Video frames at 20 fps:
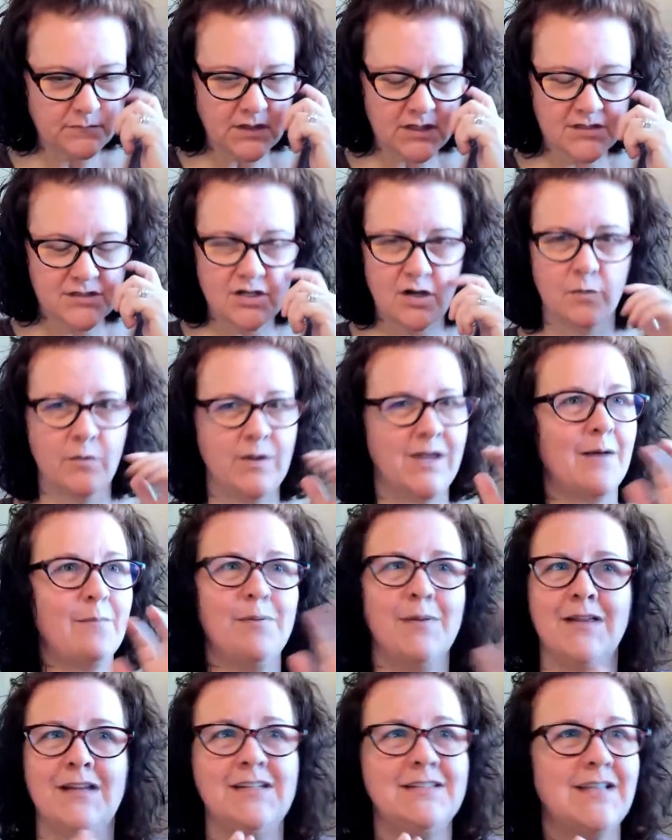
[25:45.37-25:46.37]
So we got
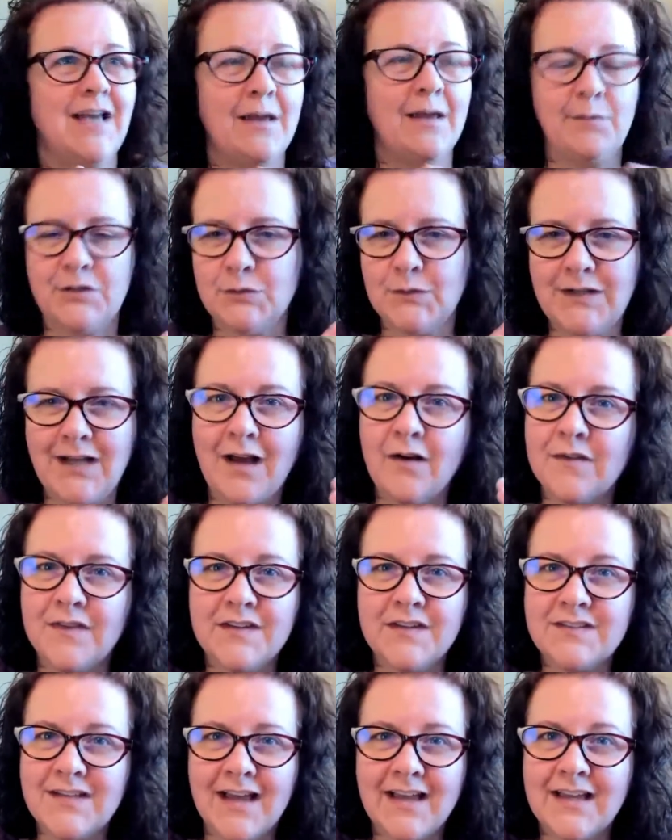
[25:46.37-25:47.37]
plenty of time between now and
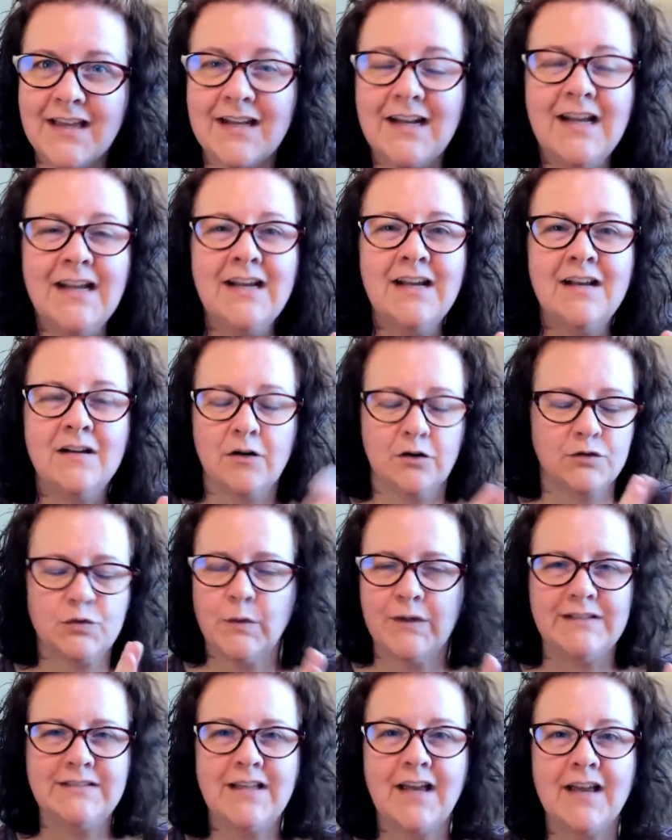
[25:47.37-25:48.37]
the 2nd or
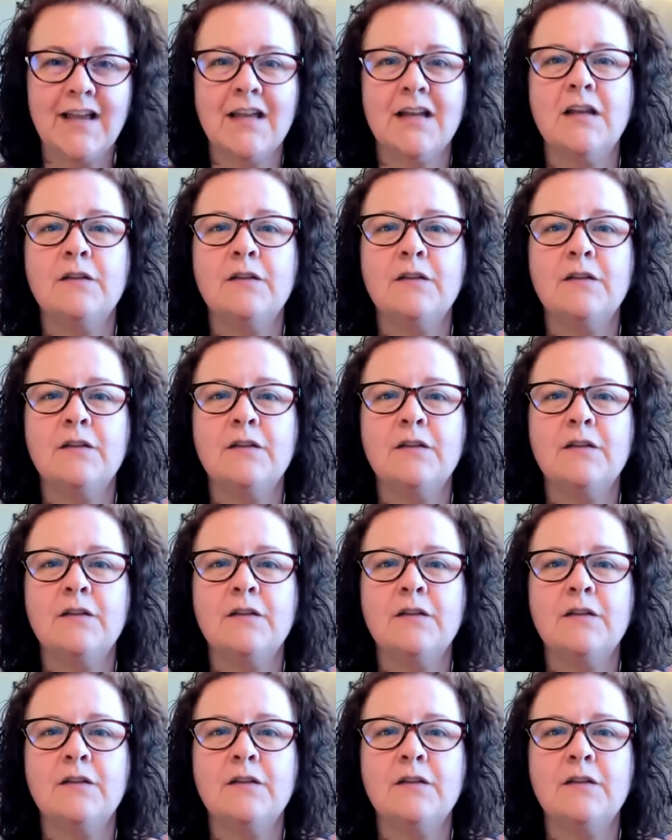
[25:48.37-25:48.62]
22nd.